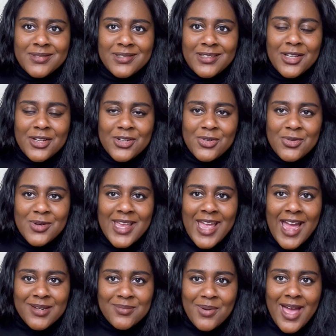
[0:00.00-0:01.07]
luxury
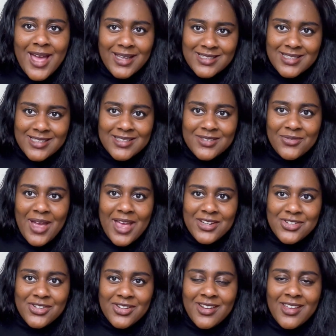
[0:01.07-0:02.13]
handbags and
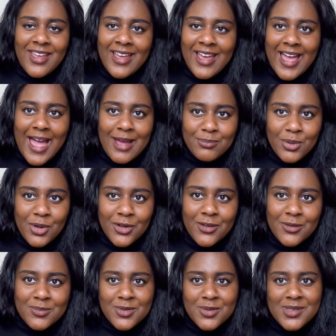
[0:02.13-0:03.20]
fashion at
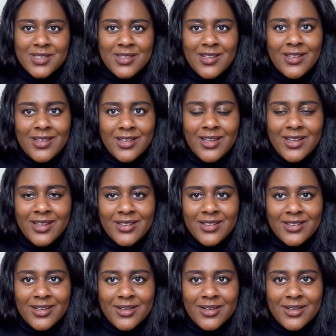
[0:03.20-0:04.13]
Bonhams, which is like a